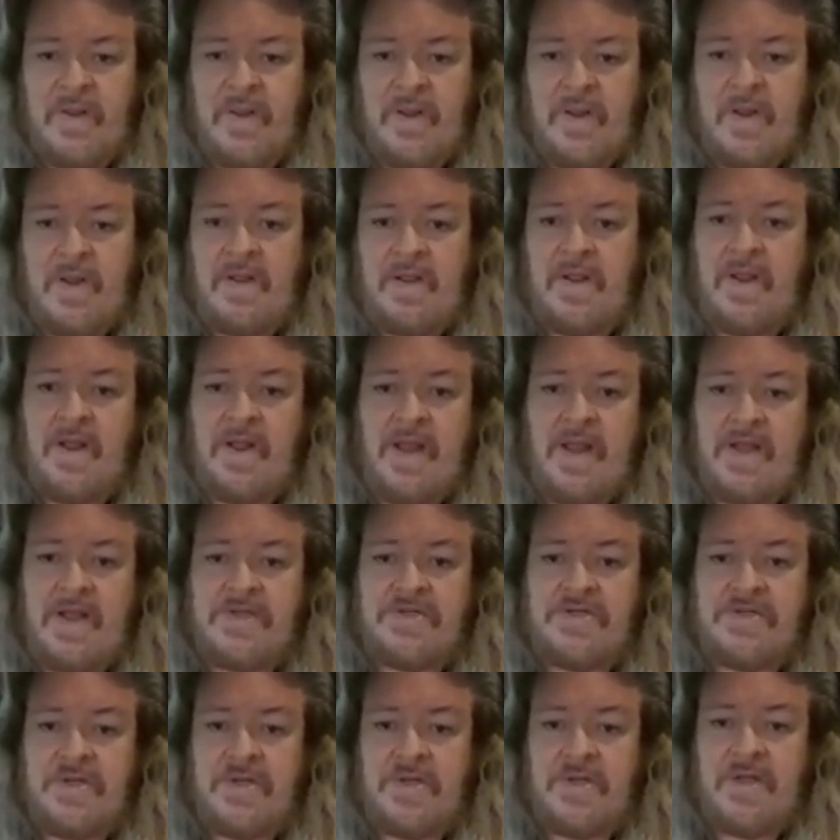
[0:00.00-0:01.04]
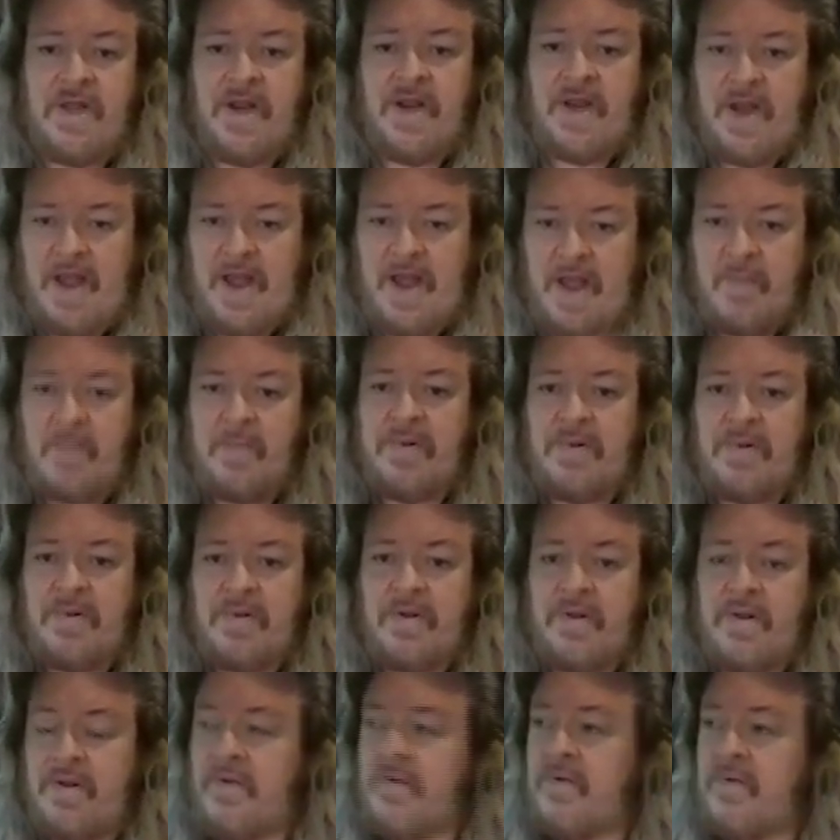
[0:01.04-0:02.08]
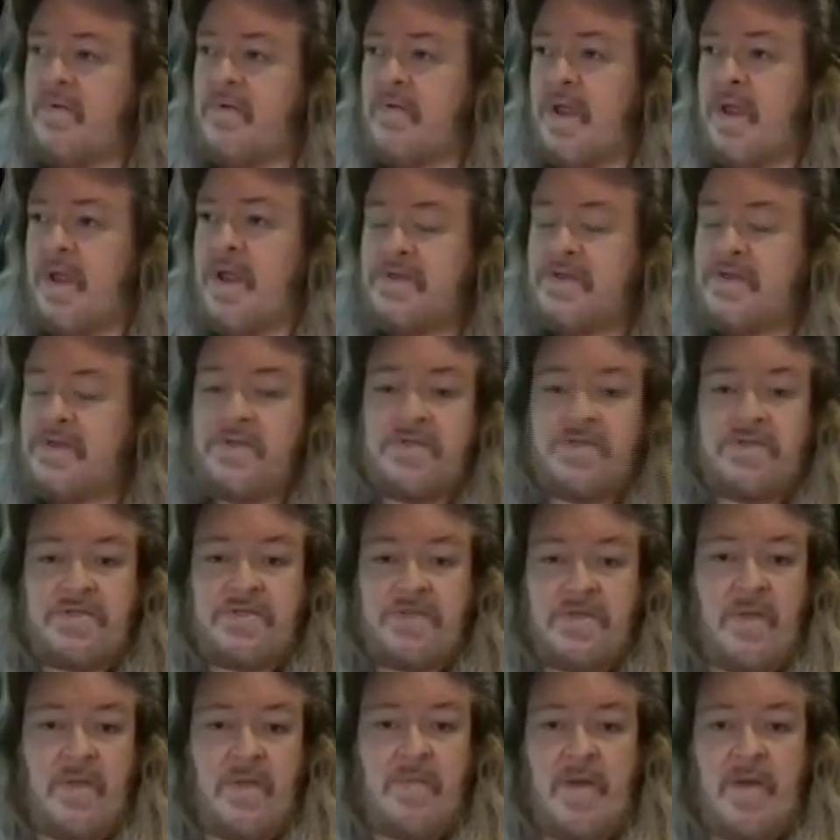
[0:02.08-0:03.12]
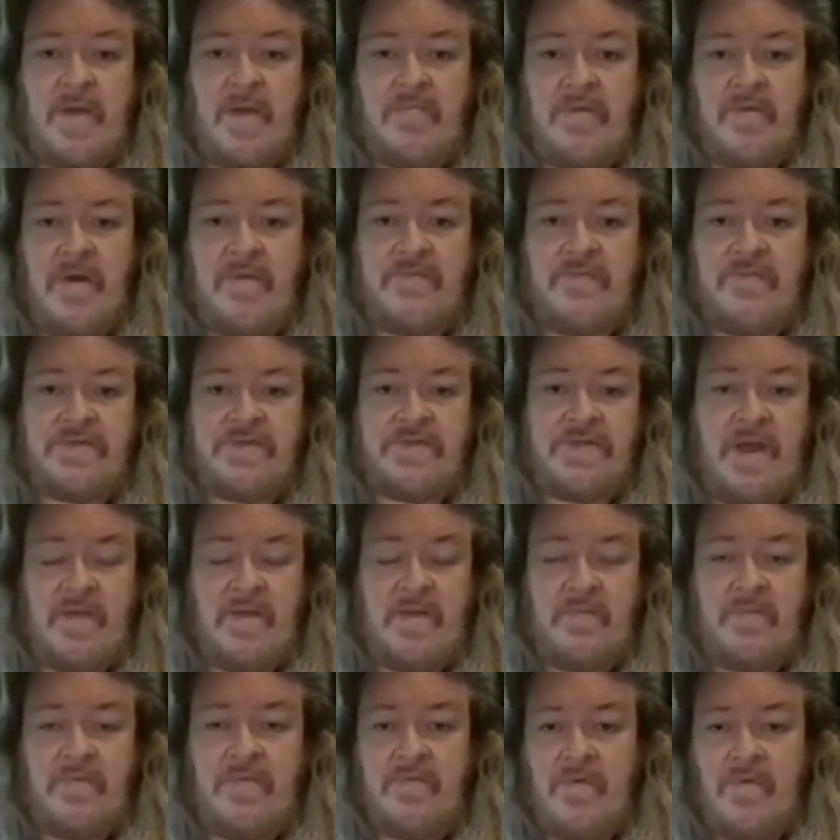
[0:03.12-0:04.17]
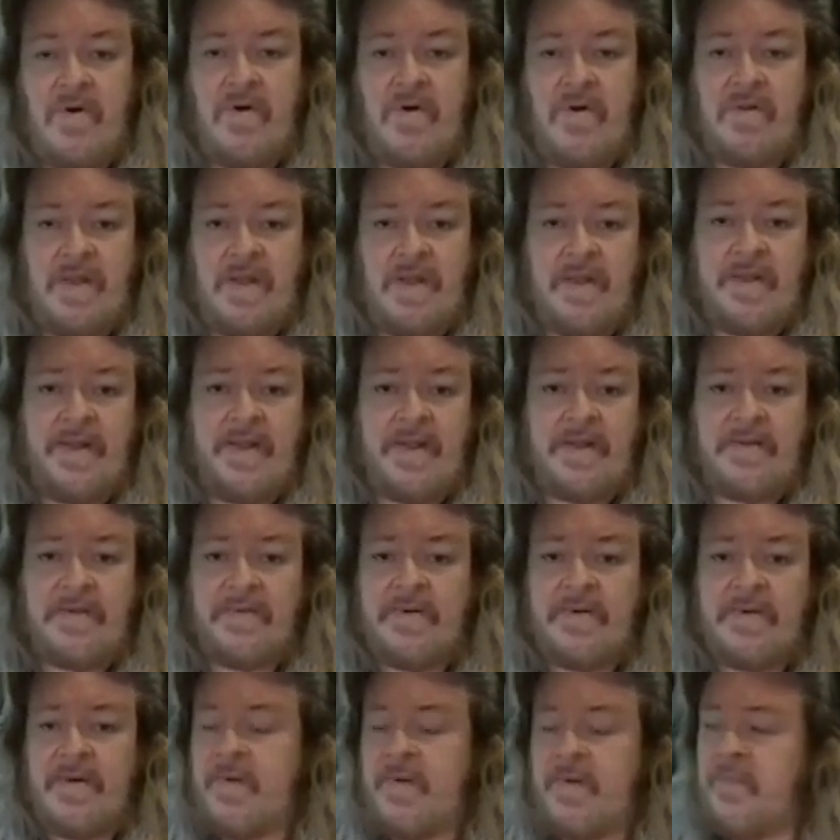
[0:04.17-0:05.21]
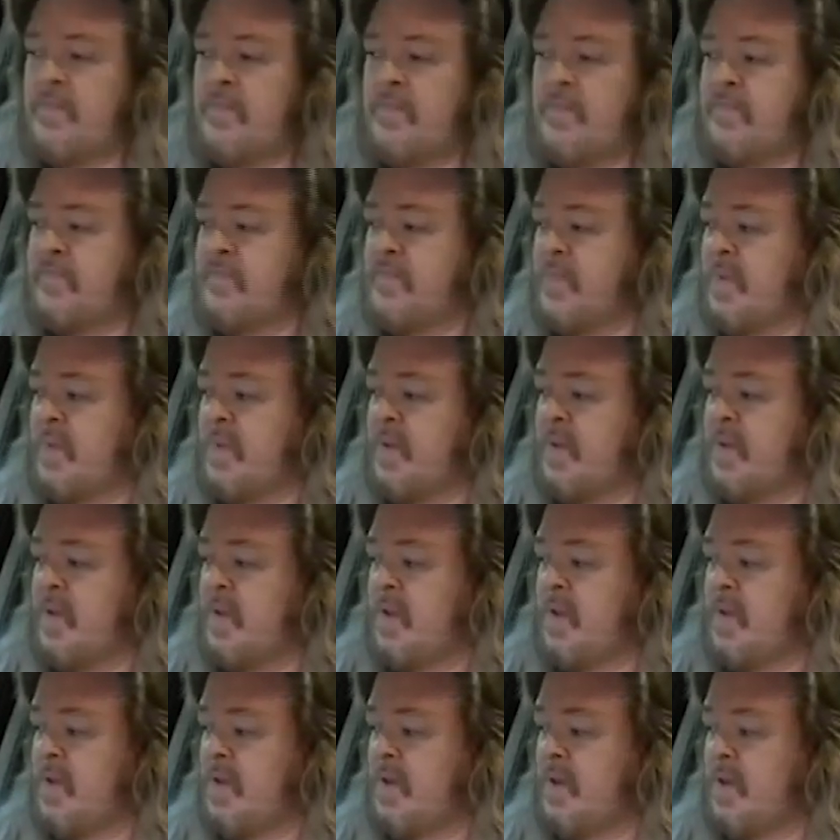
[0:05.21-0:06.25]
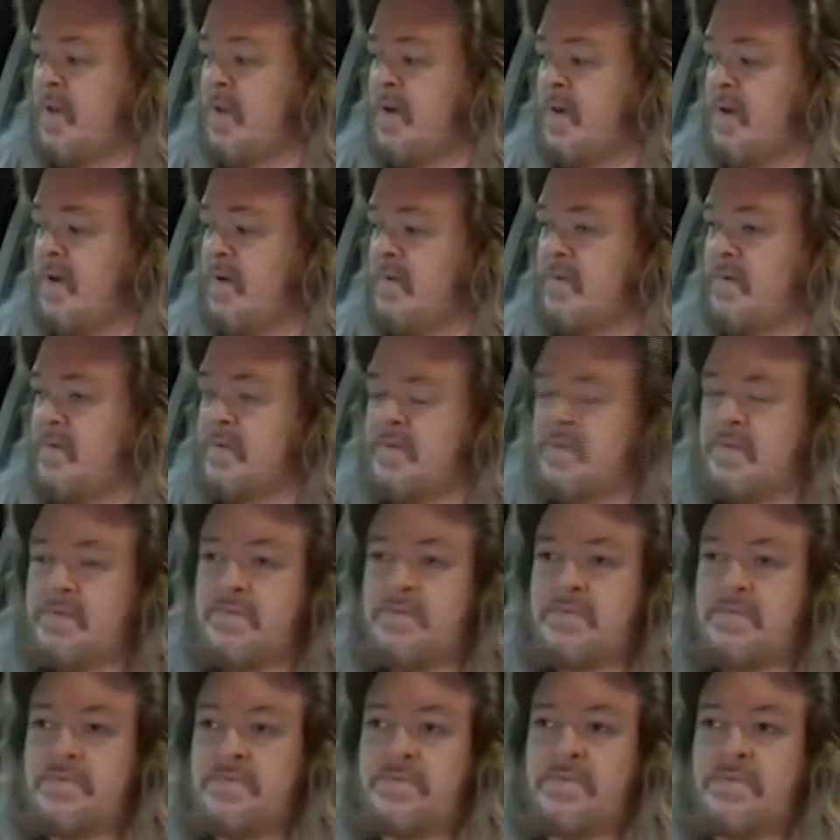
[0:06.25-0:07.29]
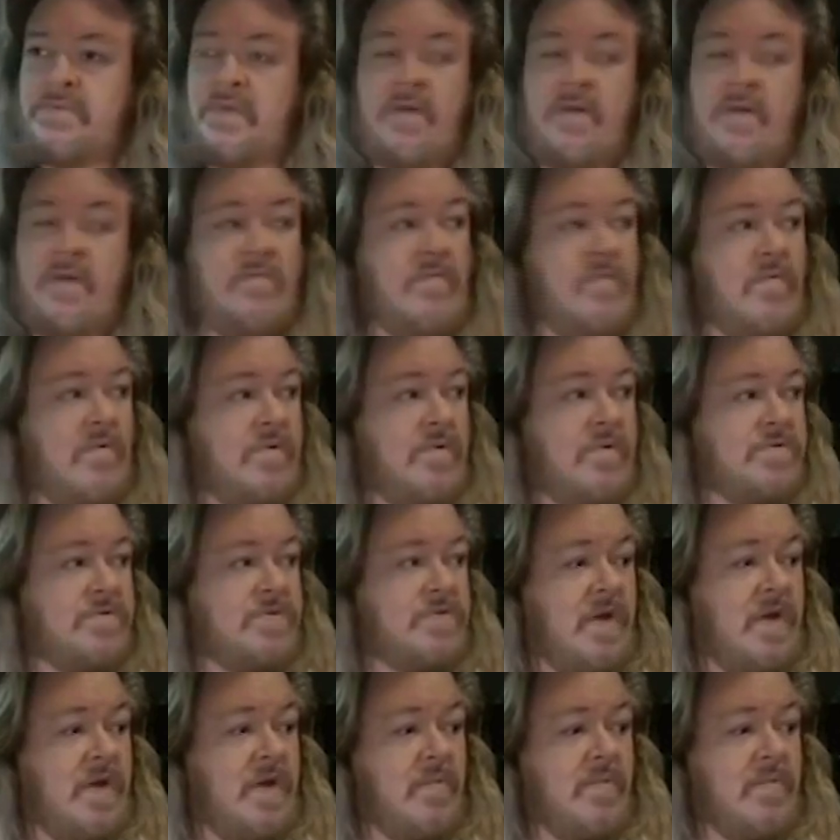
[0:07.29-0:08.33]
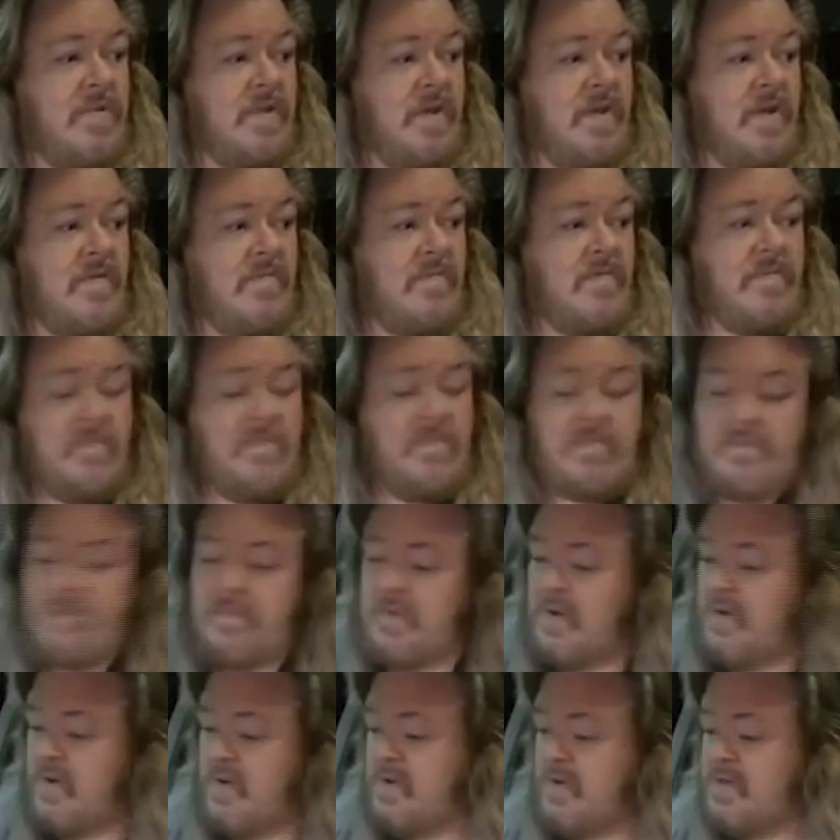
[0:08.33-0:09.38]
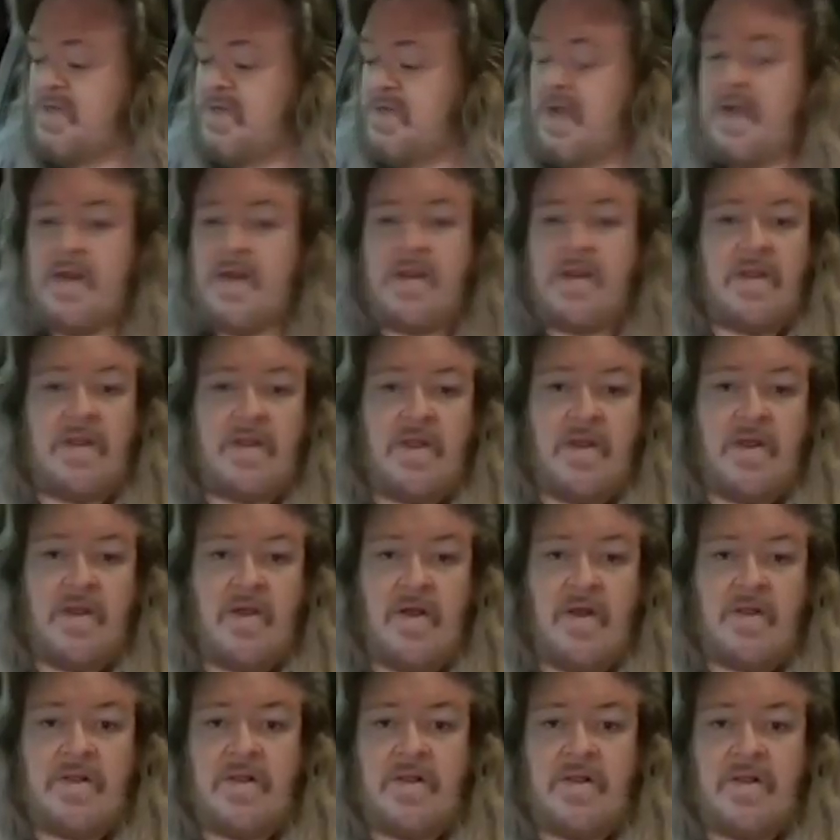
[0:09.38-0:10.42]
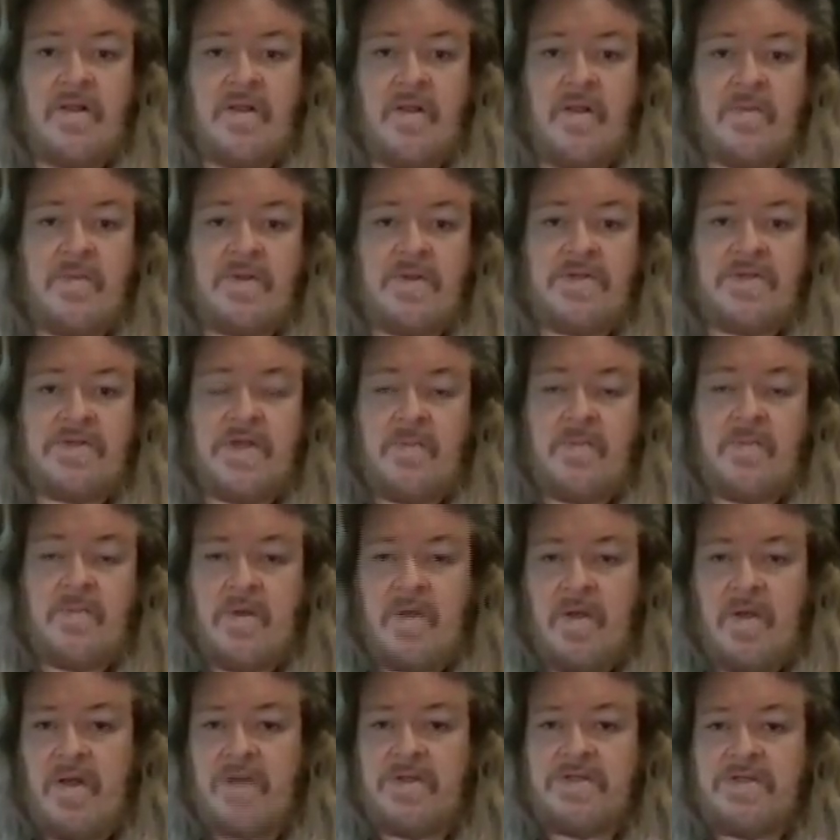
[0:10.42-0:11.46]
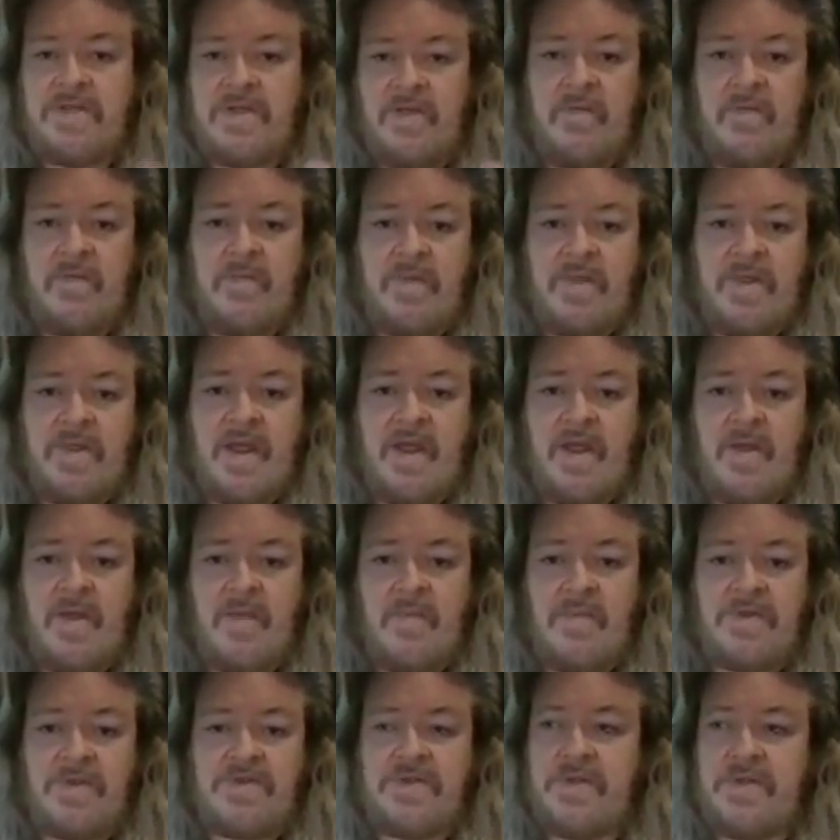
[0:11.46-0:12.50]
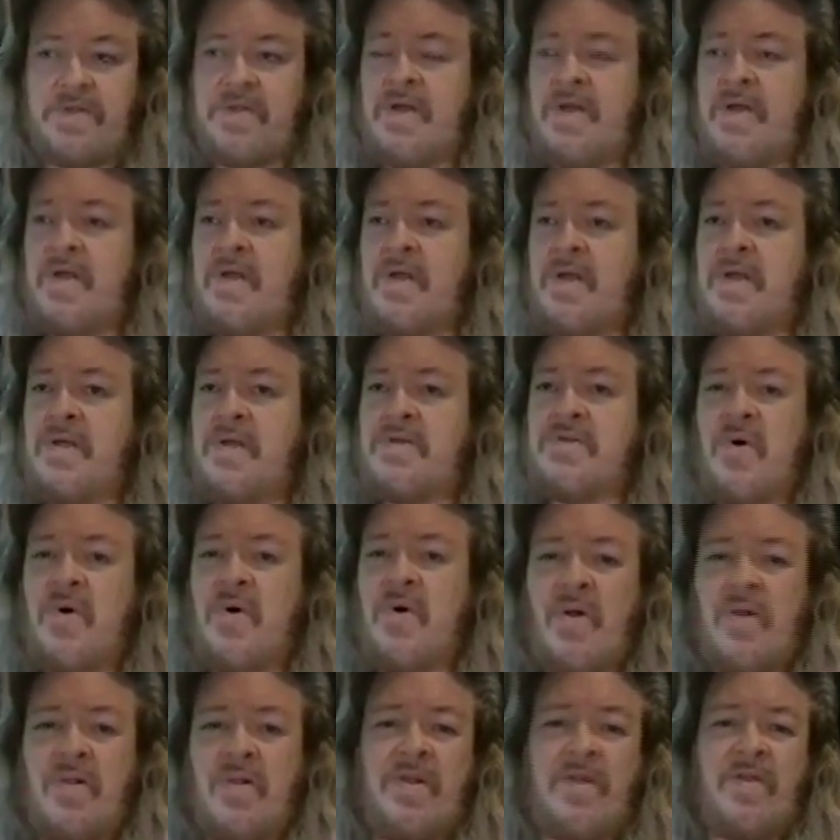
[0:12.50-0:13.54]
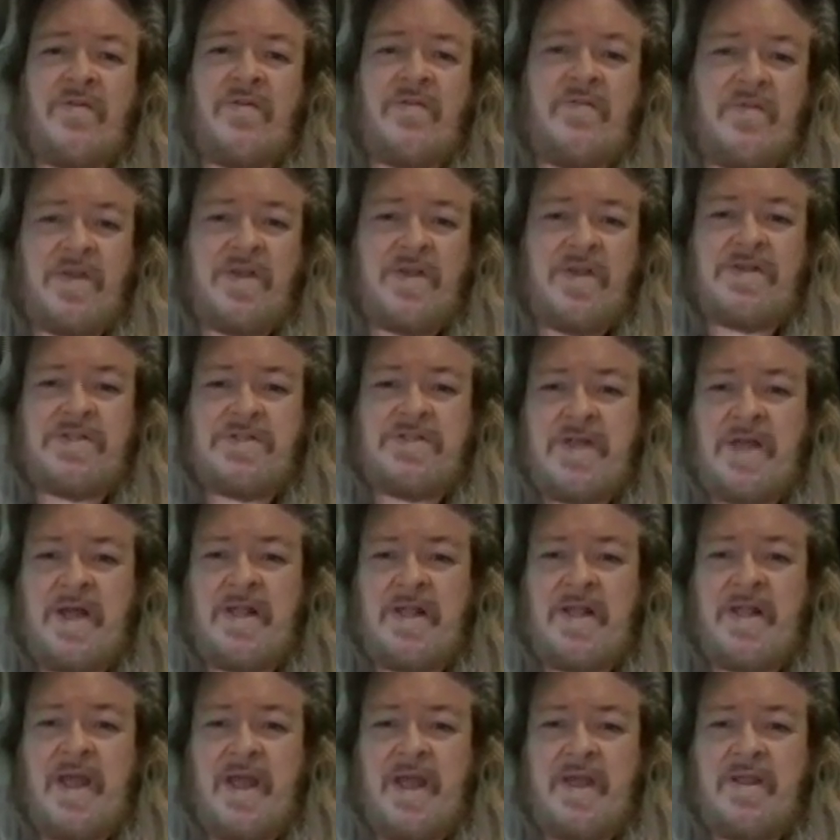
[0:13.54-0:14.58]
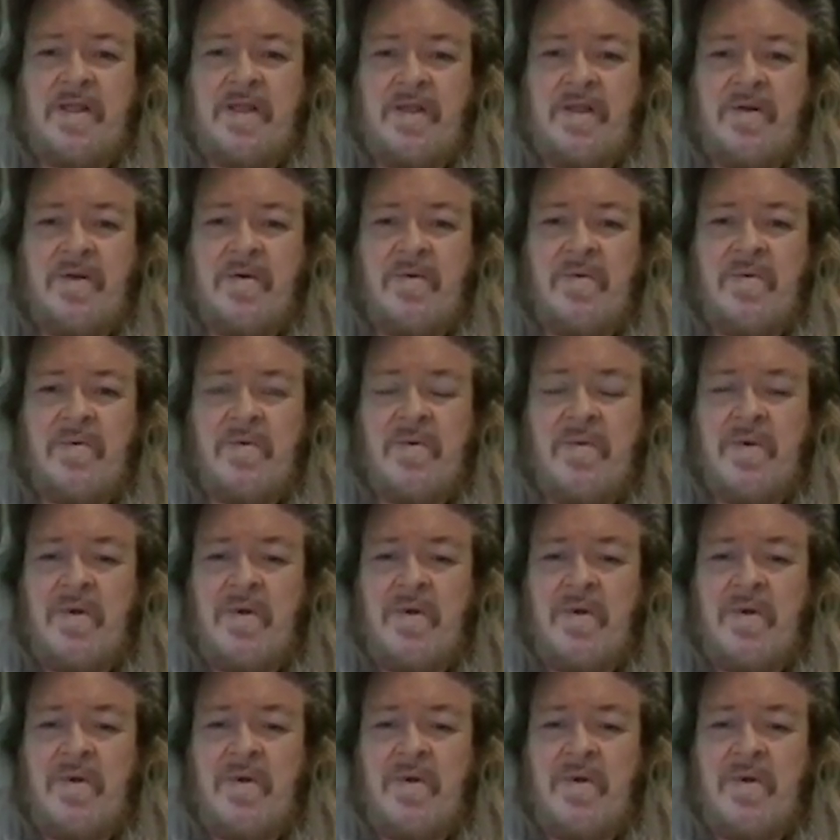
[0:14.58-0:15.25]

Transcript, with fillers: in the election, and it happened. You know, you can't just come out and prophesy and be wrong like that. You know, and of course, I would never go to say anything that God didn't tell me to say, but God's given me that commission. So all of these things, it's not like, you know,